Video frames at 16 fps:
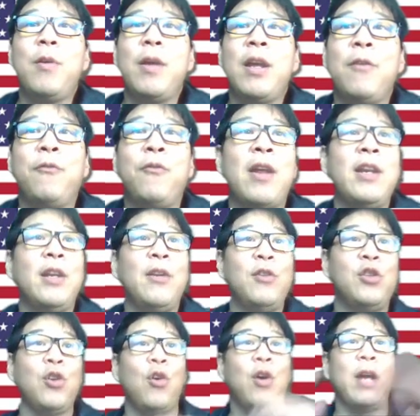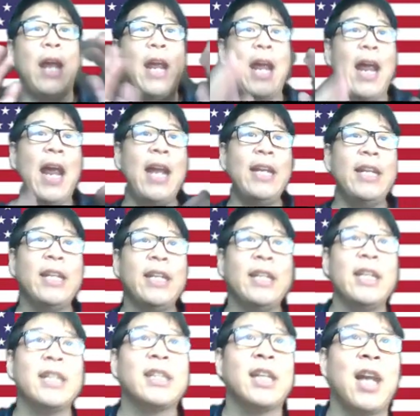if you enjoy any of
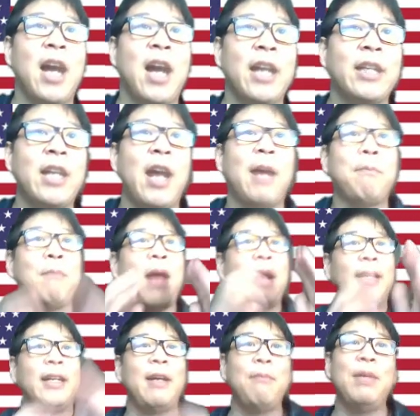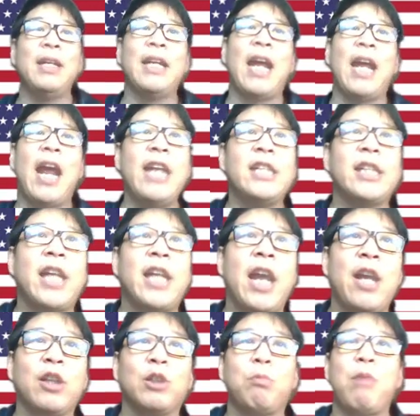this content, man, give me the
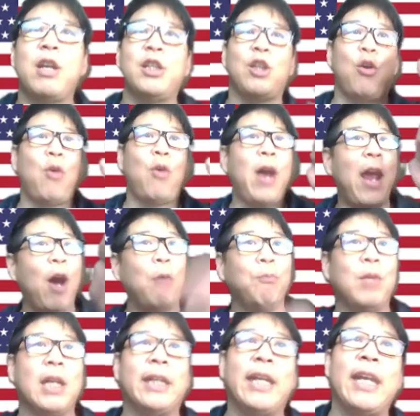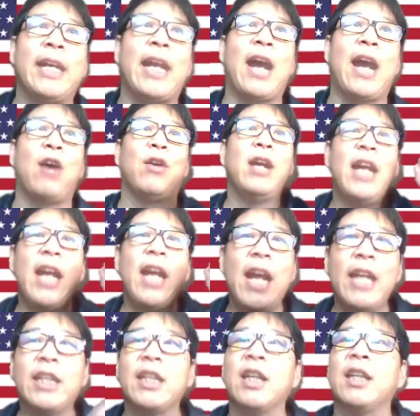HKO special, help the king out,
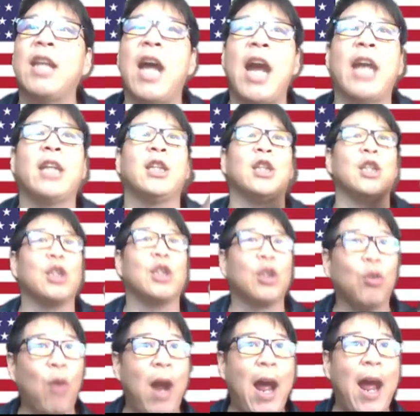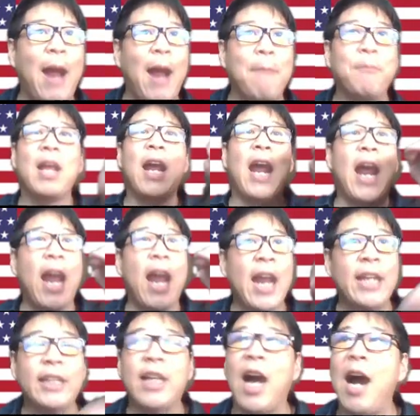hit the like, subscribe,
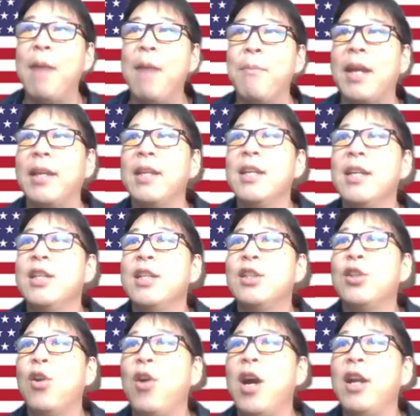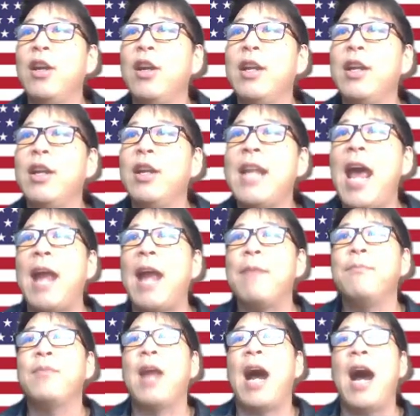and comment. So other than that,
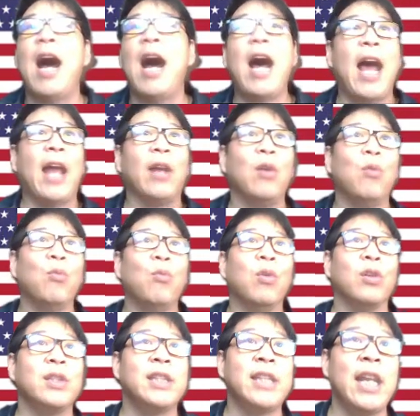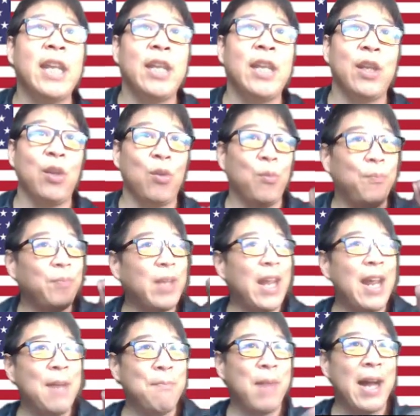I will see you
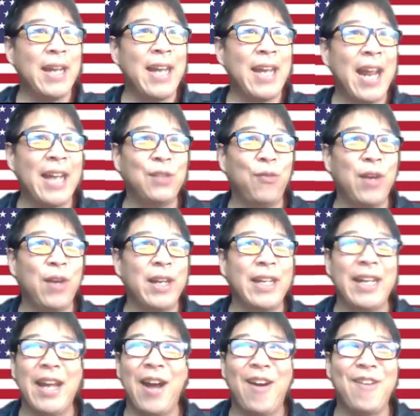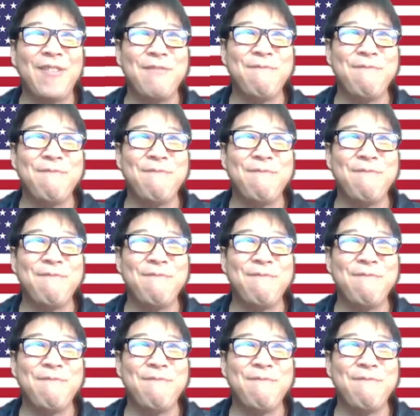in my next video.